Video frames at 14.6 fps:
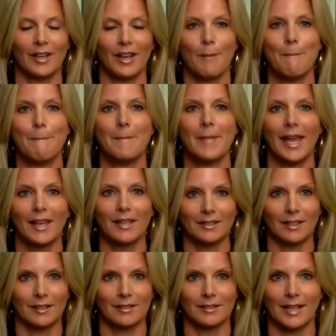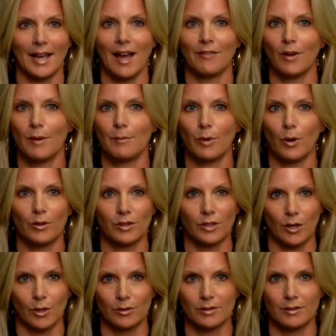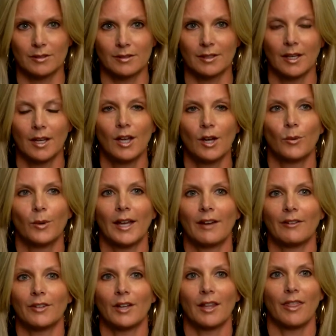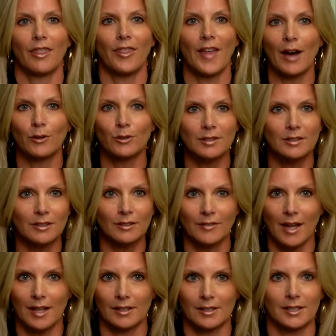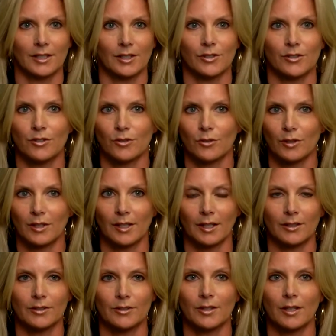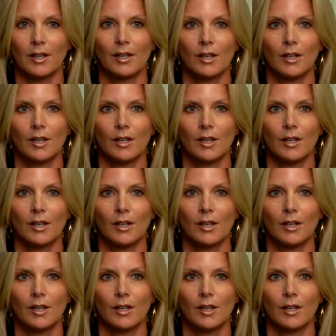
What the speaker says: an amazing staff on both coasts. We have thousands of volunteers through the years.